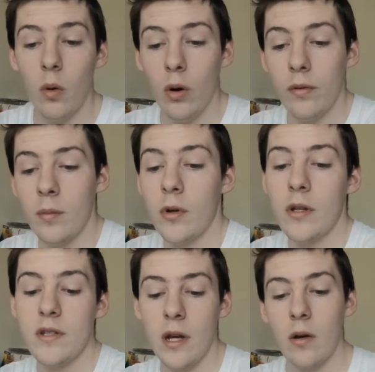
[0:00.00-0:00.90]
or if I'm
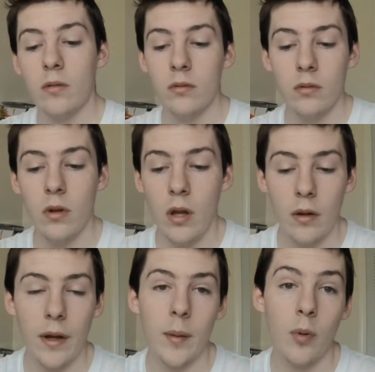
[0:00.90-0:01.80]
gonna sound
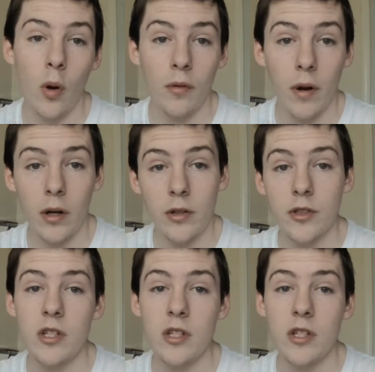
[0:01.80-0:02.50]
like a broken record,